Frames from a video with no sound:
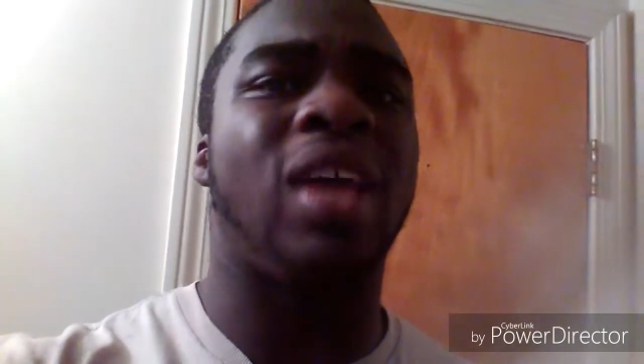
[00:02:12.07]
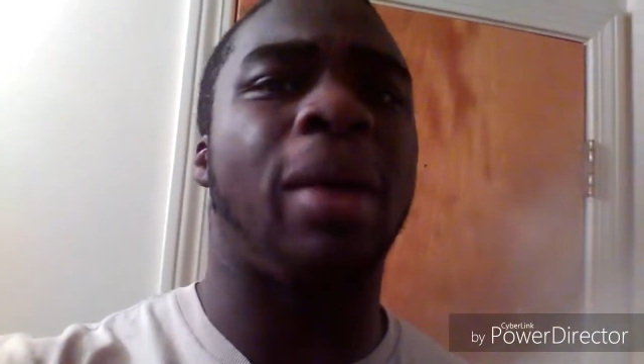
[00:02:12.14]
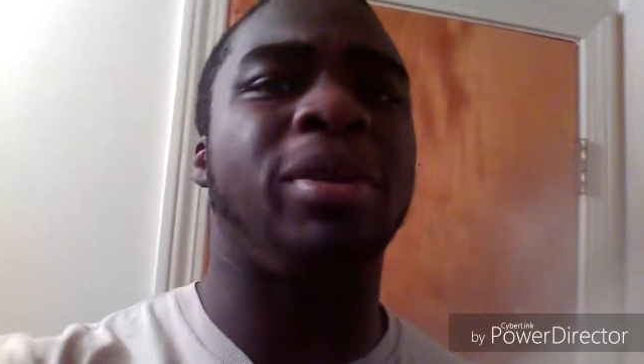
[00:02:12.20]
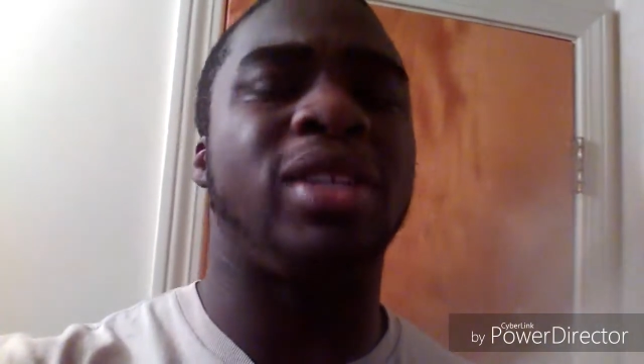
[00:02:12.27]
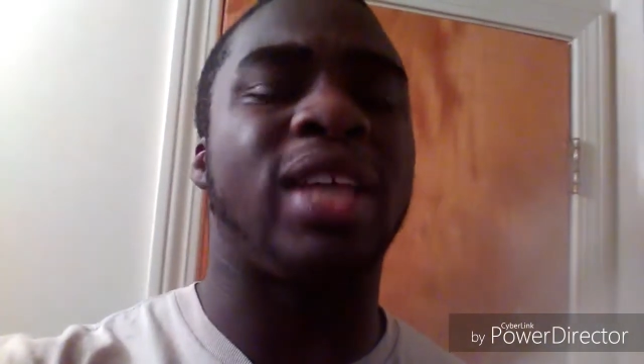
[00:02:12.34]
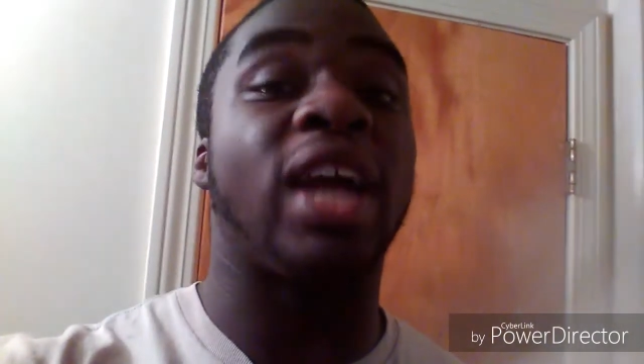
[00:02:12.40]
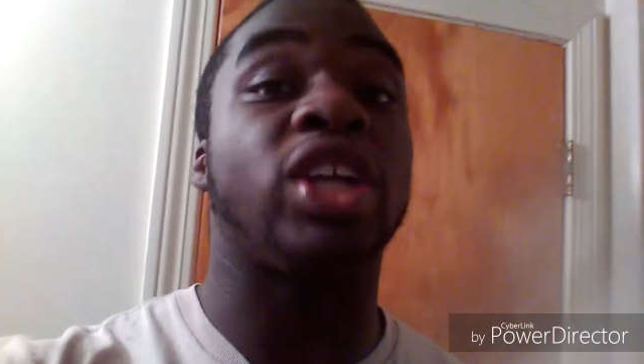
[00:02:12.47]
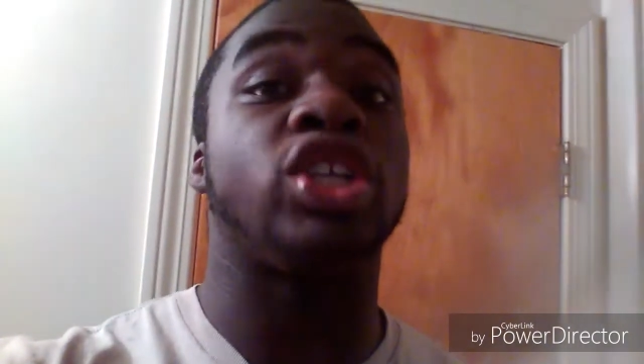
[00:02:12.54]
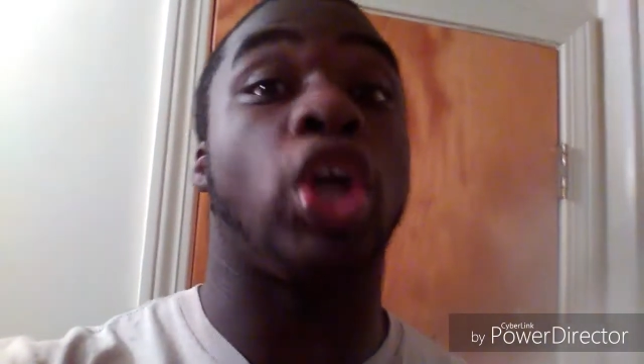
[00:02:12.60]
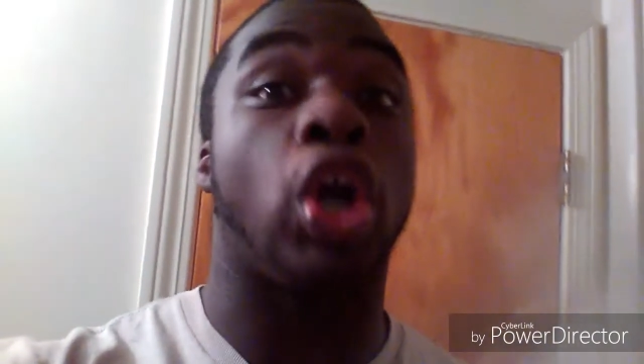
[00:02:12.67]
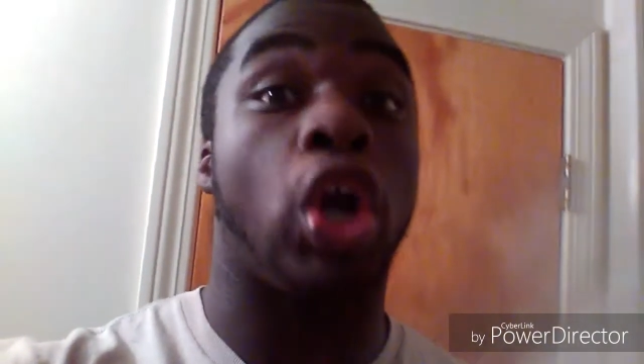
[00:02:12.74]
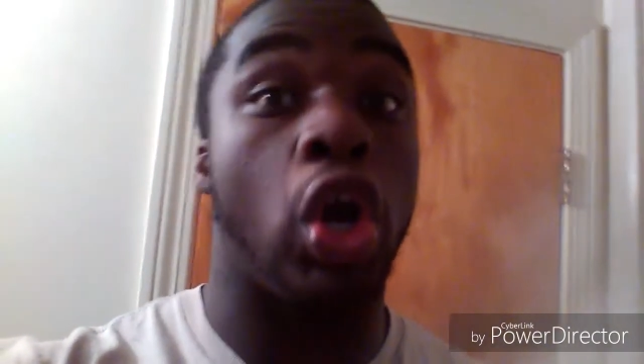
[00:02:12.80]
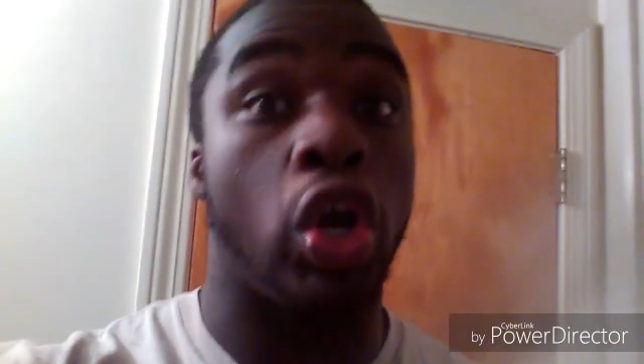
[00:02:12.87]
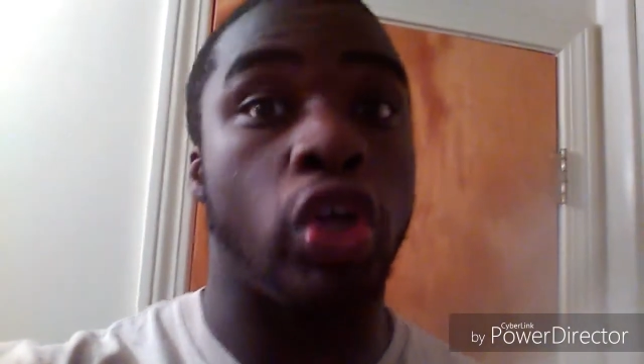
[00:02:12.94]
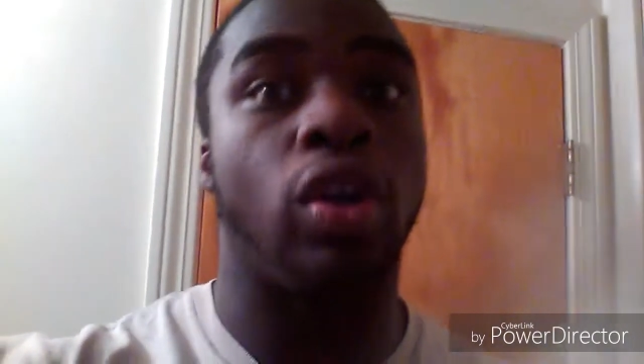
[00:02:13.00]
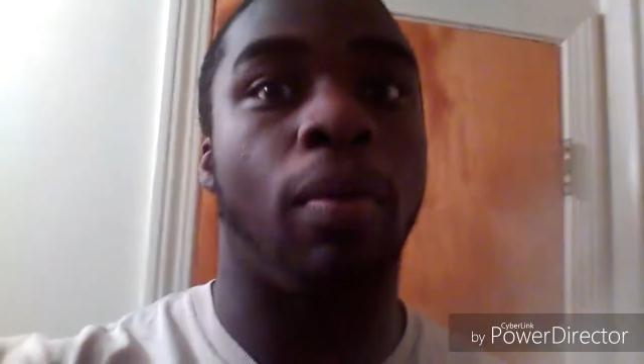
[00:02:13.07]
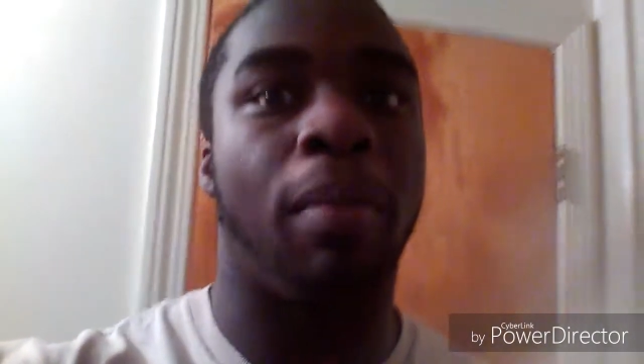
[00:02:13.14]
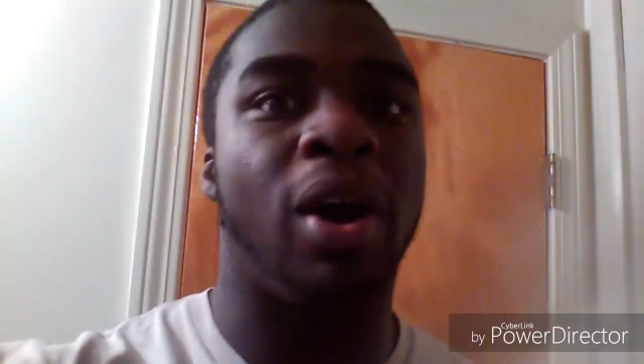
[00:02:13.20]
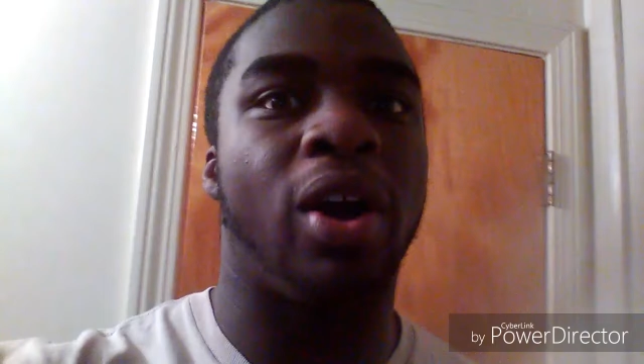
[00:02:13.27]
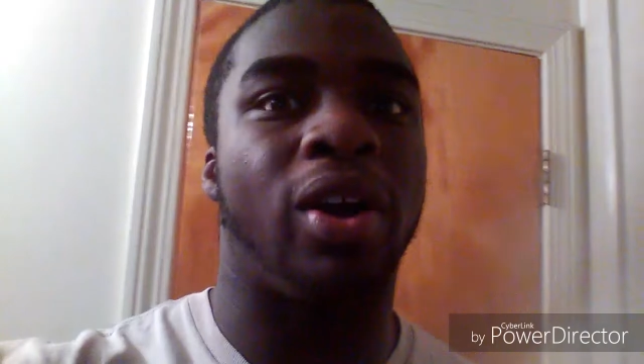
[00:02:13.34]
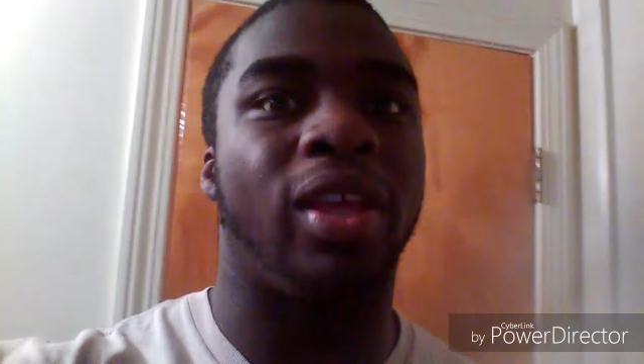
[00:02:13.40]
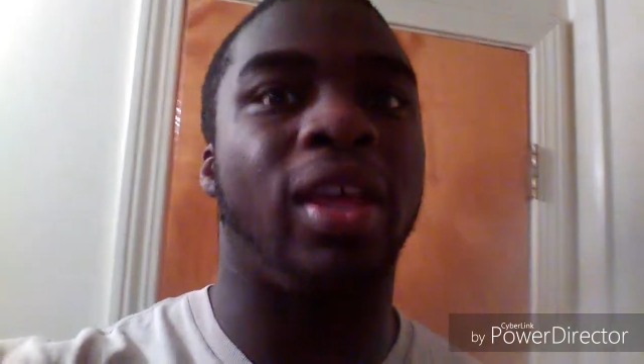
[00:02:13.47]
damage to actually hurt your
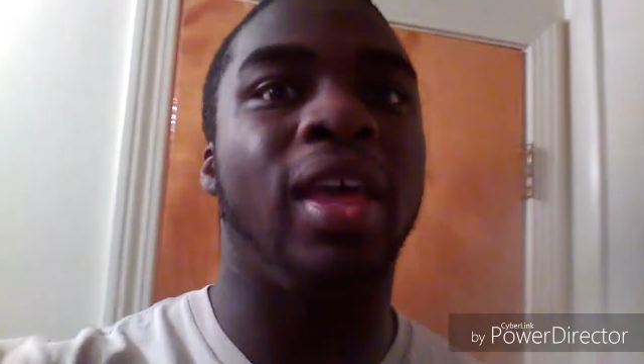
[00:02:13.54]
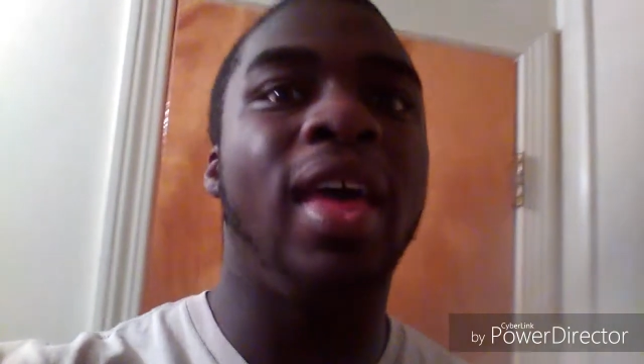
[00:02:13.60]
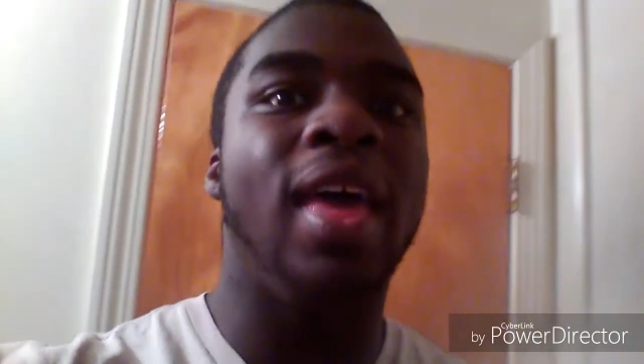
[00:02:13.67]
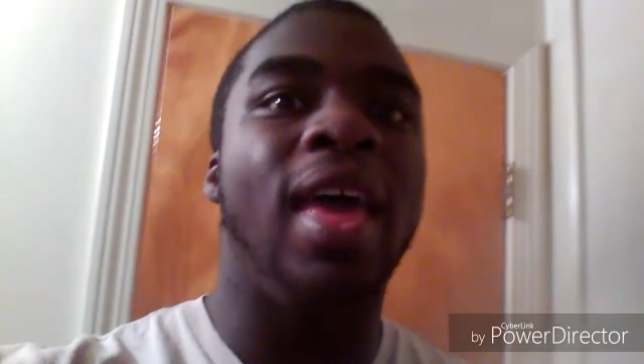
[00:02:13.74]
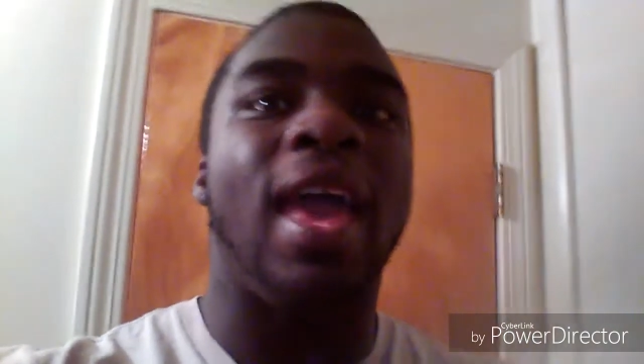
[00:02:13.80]
party.